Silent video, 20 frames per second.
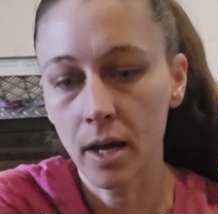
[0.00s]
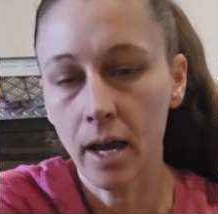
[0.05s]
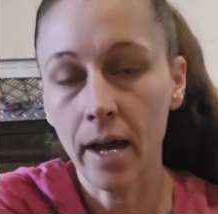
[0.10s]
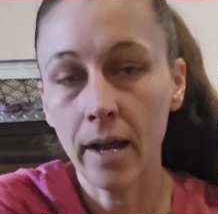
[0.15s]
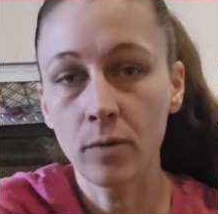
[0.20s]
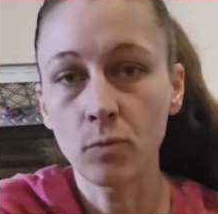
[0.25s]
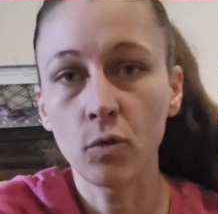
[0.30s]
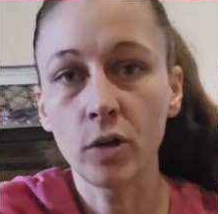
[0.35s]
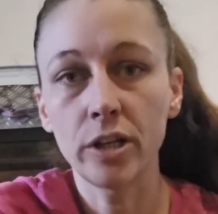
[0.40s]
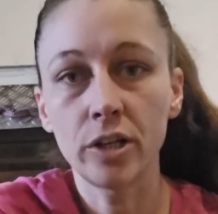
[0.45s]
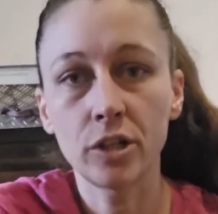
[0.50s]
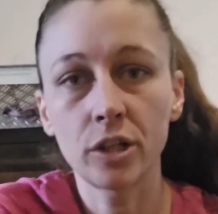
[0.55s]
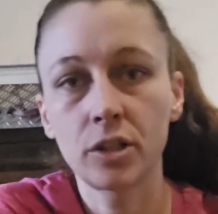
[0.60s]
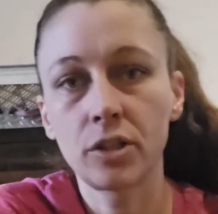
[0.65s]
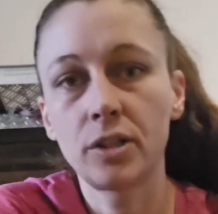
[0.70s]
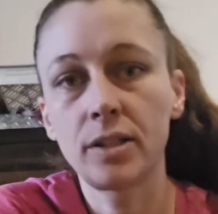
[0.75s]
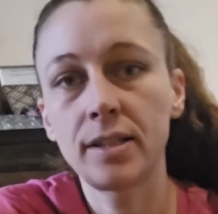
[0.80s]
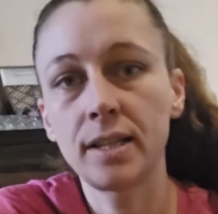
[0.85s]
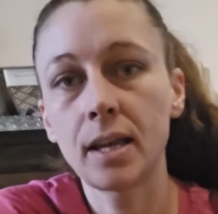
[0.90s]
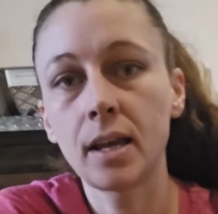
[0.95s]
and we
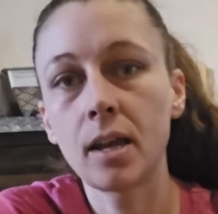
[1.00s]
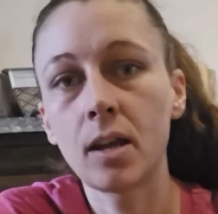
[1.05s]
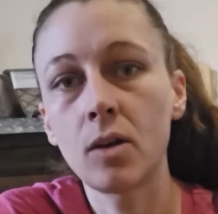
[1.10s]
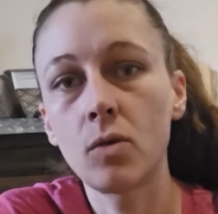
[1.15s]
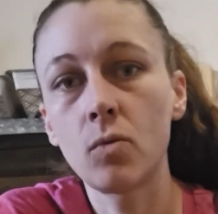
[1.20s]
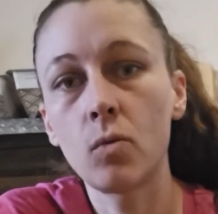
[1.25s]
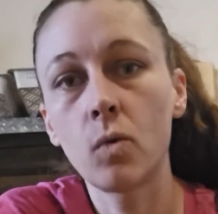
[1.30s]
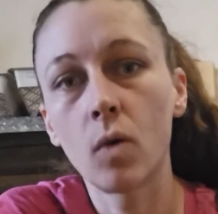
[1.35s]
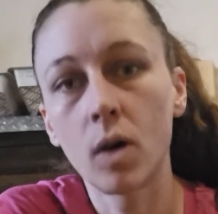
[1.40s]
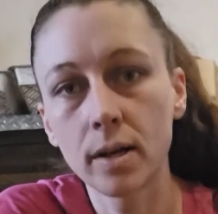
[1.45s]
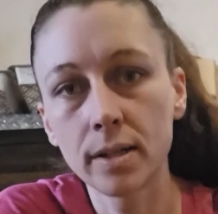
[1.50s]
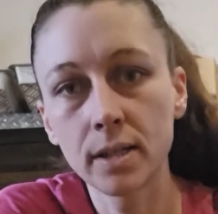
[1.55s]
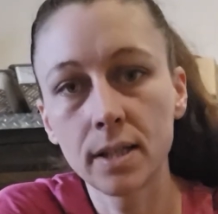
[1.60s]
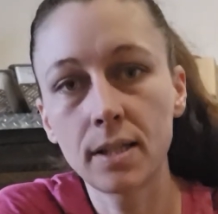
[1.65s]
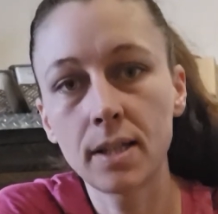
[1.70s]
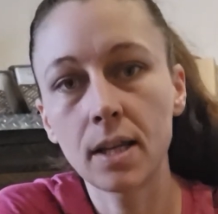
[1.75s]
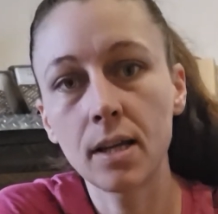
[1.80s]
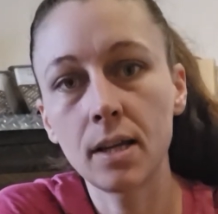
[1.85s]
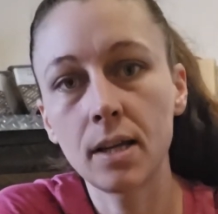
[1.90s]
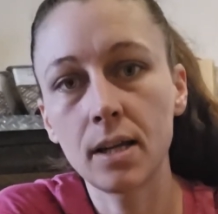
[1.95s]
just seed one
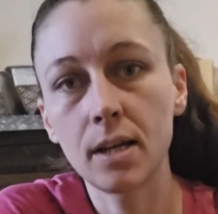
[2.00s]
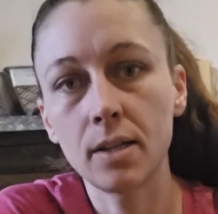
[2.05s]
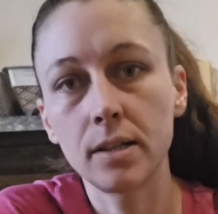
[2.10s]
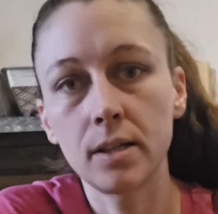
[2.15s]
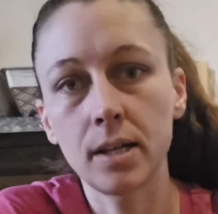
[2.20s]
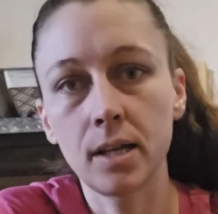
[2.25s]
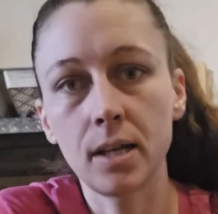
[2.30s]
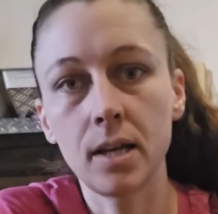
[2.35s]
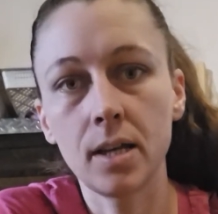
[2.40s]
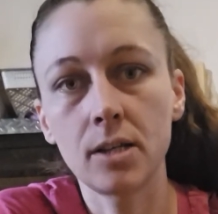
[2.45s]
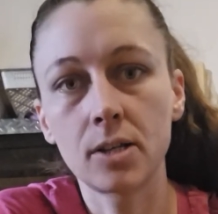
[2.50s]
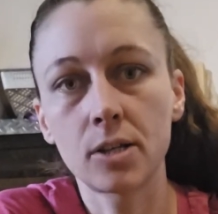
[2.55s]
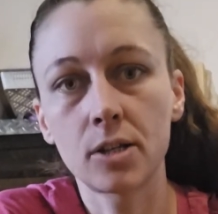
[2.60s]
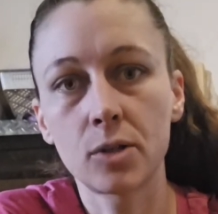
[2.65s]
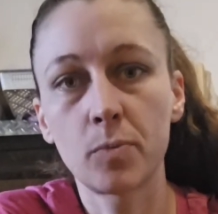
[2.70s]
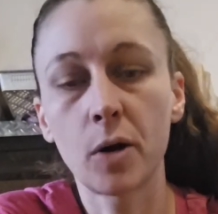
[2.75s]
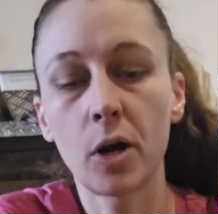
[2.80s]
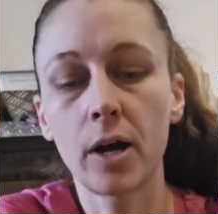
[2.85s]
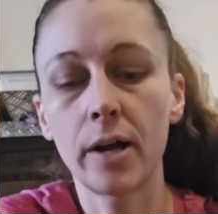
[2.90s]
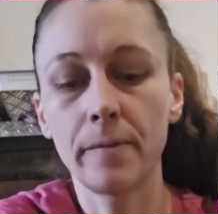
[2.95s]
seed into each
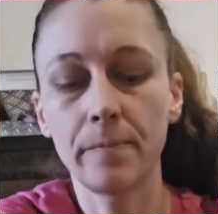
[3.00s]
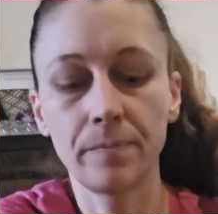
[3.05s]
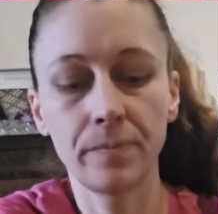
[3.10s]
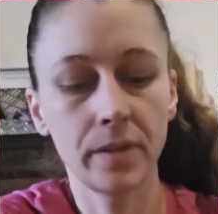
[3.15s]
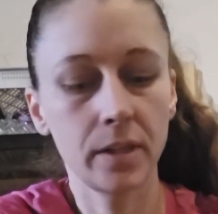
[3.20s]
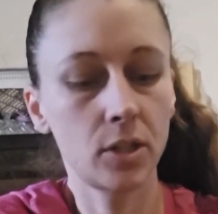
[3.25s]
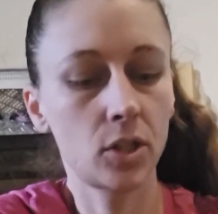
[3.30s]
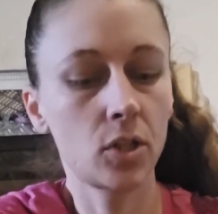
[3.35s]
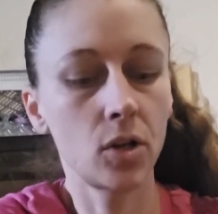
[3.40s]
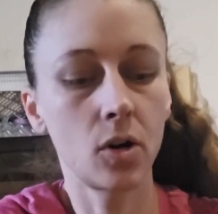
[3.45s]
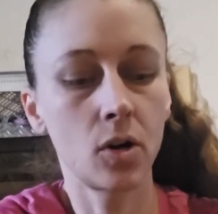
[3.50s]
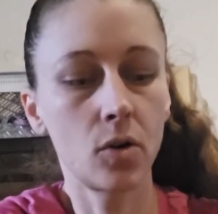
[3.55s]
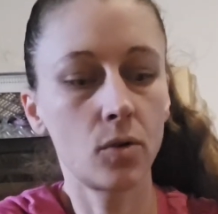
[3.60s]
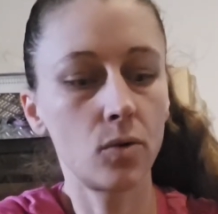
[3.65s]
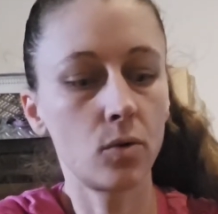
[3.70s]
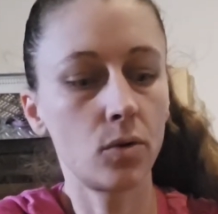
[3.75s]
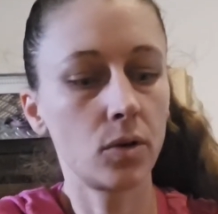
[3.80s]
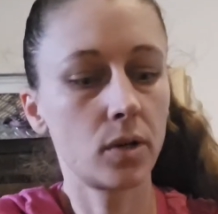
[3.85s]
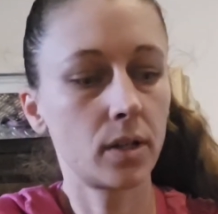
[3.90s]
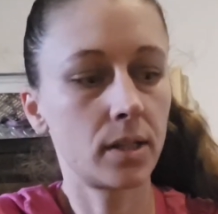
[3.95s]
spot.
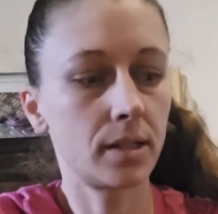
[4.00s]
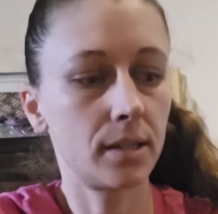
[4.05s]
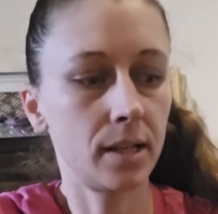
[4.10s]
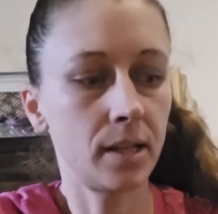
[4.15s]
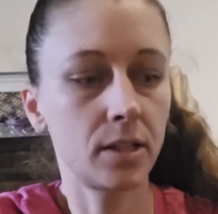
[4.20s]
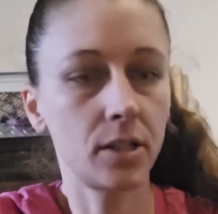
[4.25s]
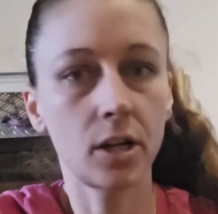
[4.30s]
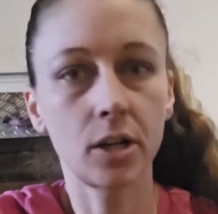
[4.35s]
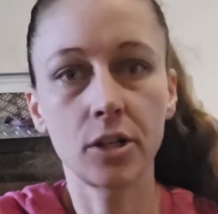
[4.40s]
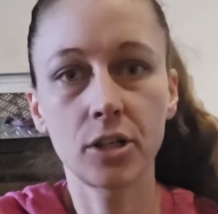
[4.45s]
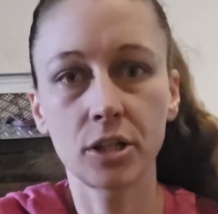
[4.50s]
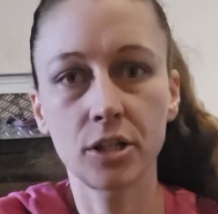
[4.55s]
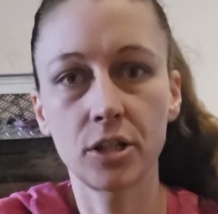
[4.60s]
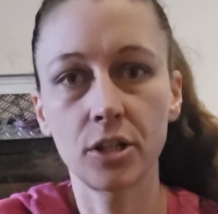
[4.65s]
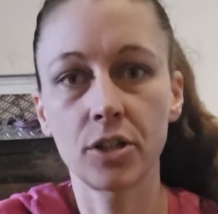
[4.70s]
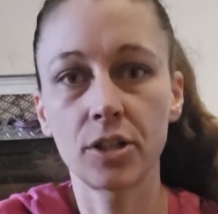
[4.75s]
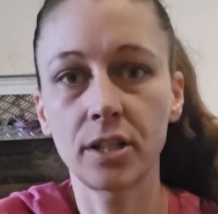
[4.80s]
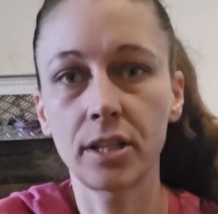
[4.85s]
So these are just your